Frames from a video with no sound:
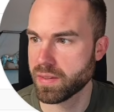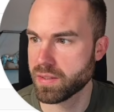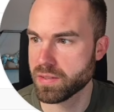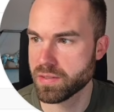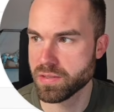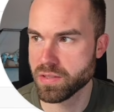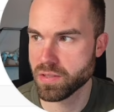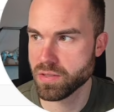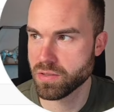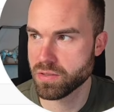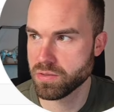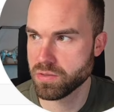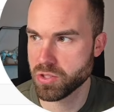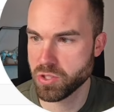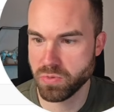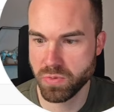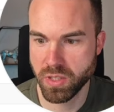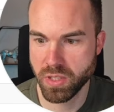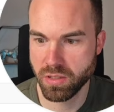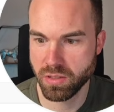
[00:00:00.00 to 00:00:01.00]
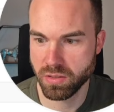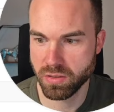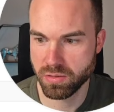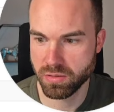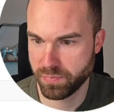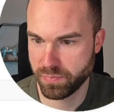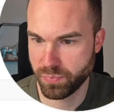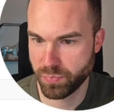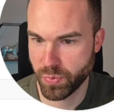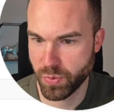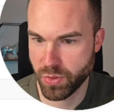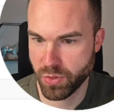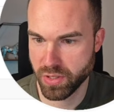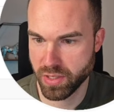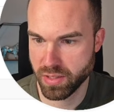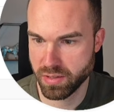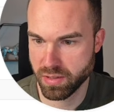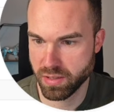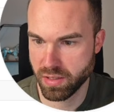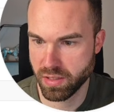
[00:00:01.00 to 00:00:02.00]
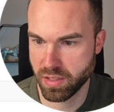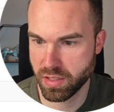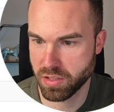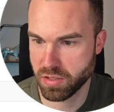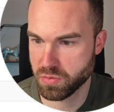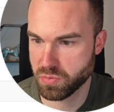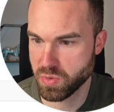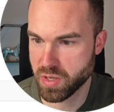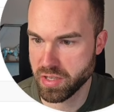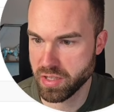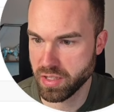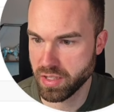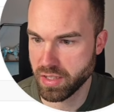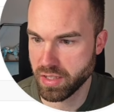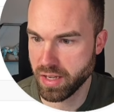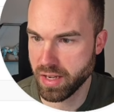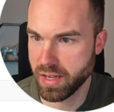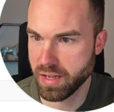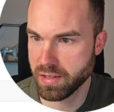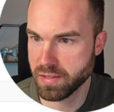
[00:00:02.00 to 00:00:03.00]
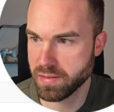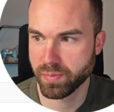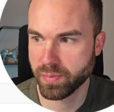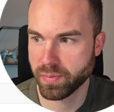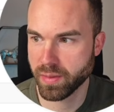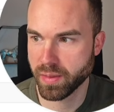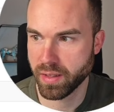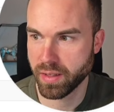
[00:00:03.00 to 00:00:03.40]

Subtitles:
So here we go. You can see that it's running again.